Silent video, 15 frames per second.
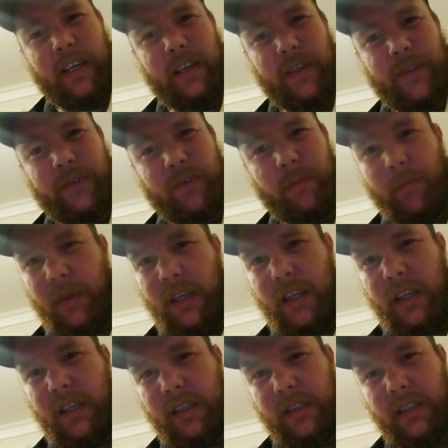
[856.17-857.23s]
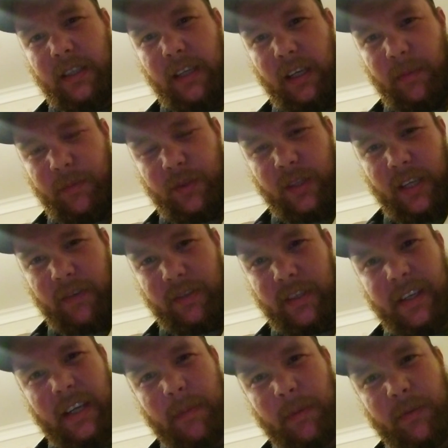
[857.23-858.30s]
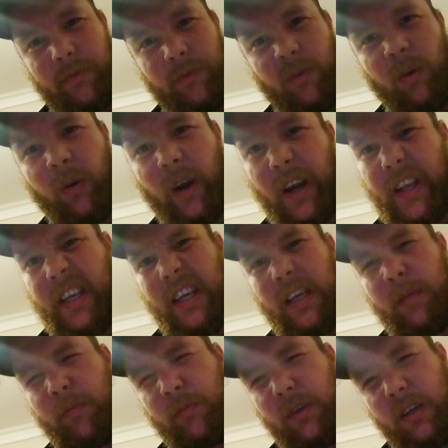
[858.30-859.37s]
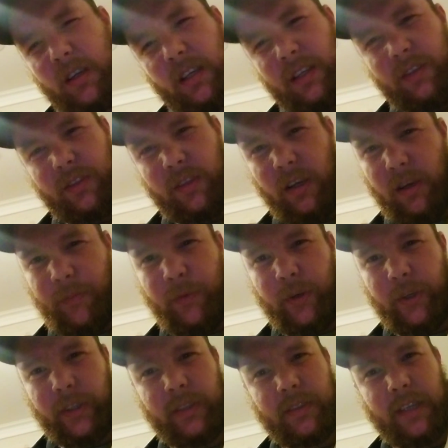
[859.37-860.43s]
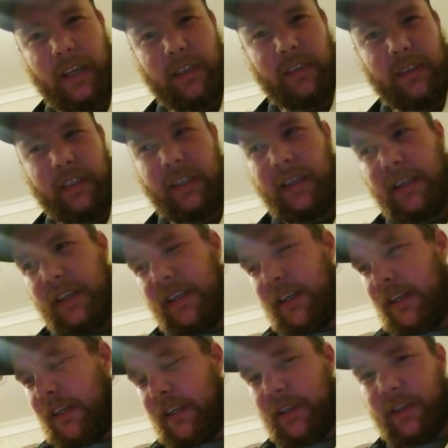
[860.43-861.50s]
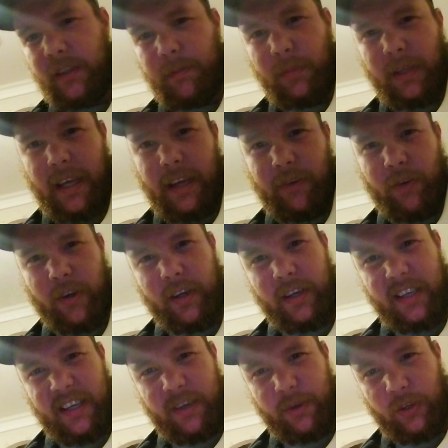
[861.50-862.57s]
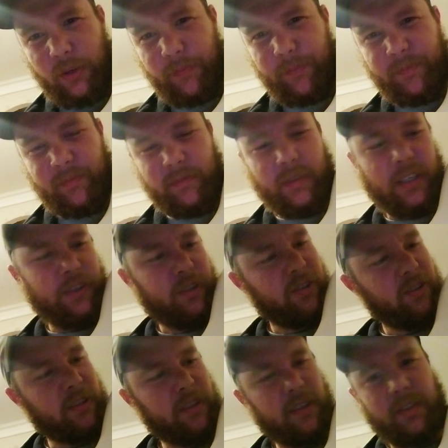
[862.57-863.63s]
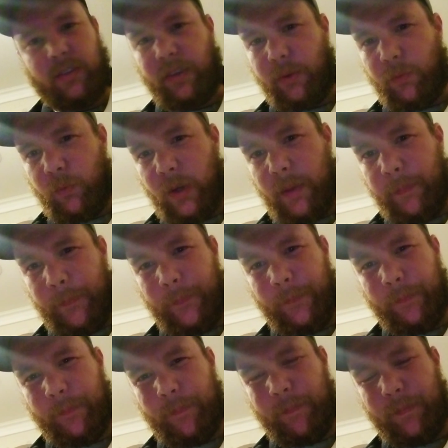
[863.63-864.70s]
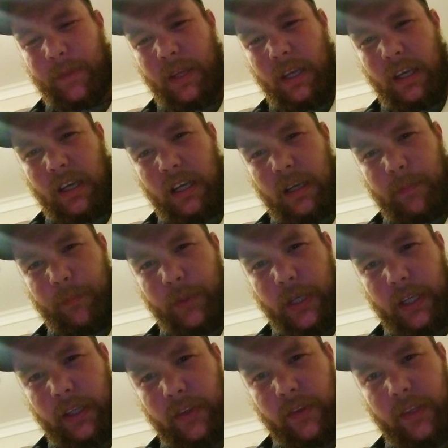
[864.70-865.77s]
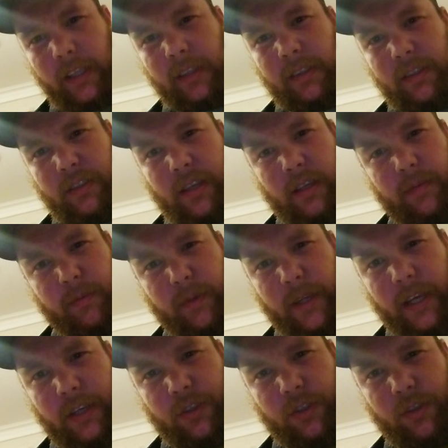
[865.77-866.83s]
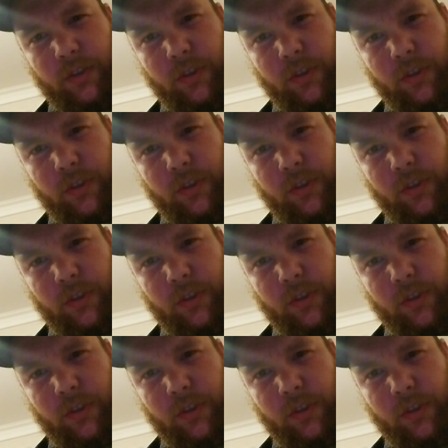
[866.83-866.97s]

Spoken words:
hours from me, so they have to get up at 4 AM, so I'm not exactly going to play right now, and I just did this on a whim. But I think this explanation